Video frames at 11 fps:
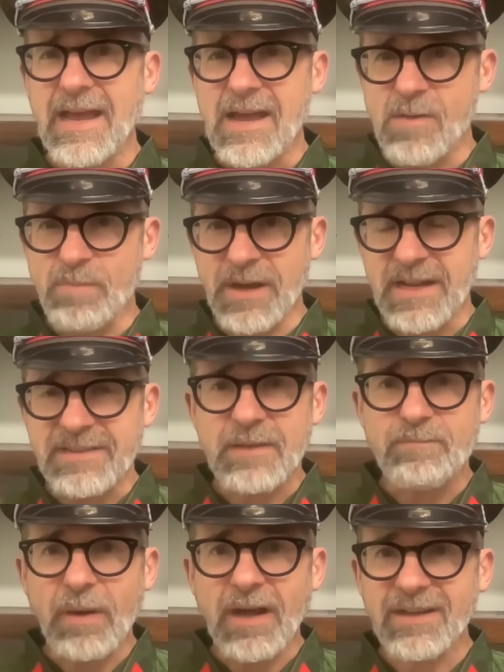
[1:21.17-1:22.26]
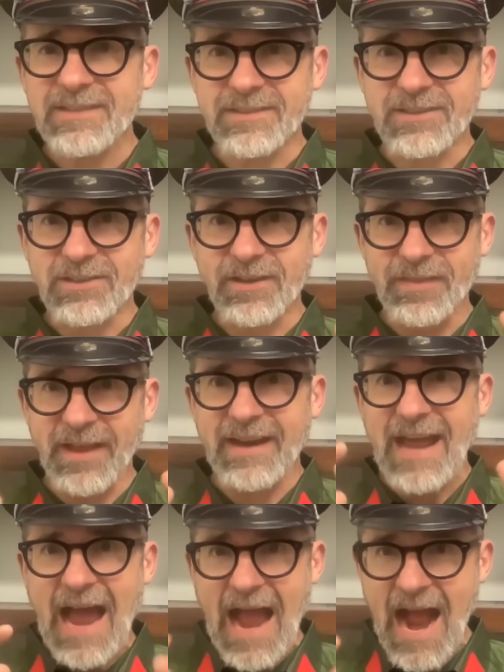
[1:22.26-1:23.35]
but it's a puzzle
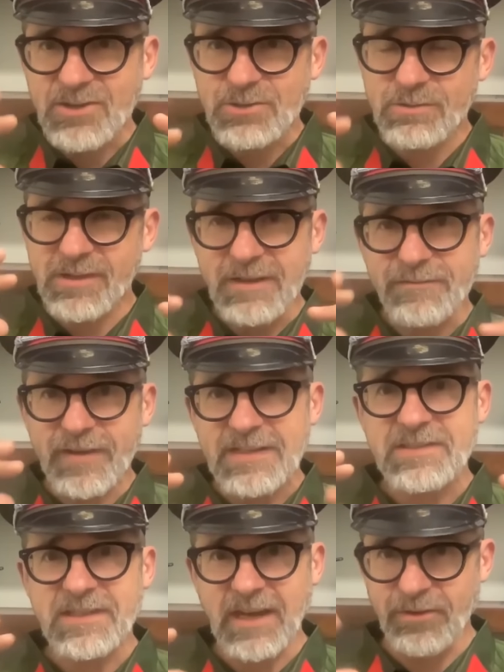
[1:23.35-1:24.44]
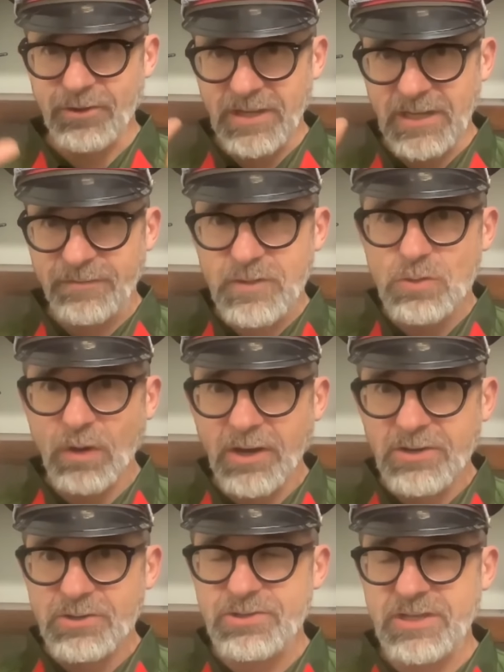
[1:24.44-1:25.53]
that actually fits together if you
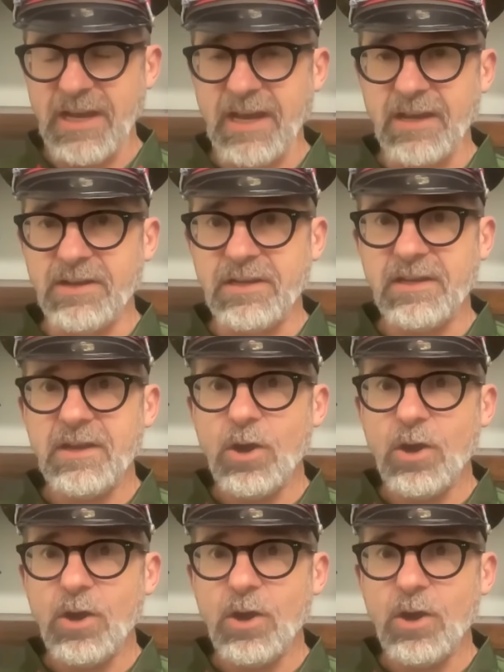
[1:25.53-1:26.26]
understand